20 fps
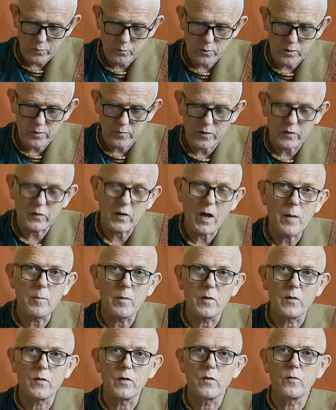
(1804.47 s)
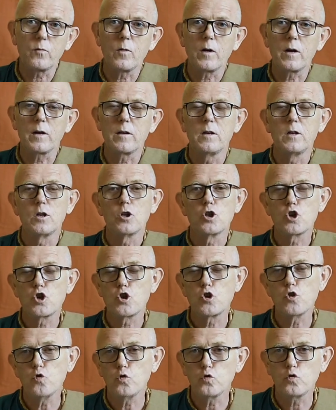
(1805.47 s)
previous habits, if one
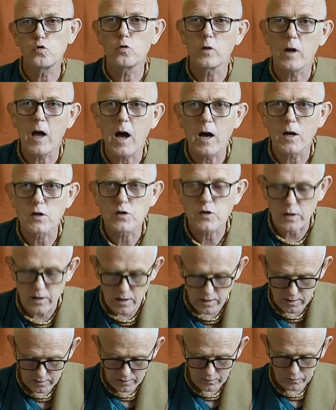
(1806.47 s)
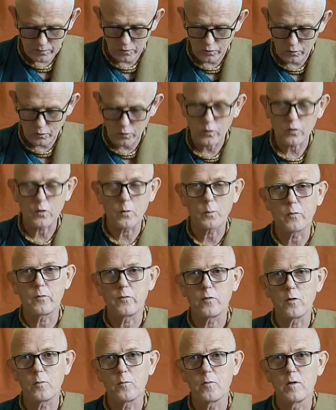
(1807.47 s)
shudurachara is induced to
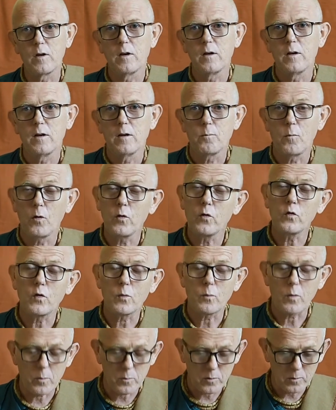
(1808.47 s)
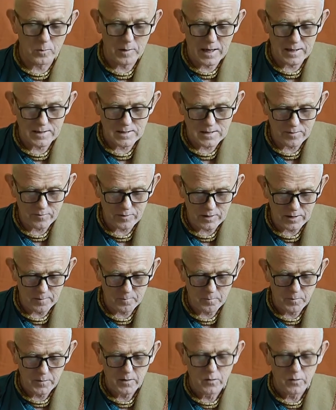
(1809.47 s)
perform most abominable activity,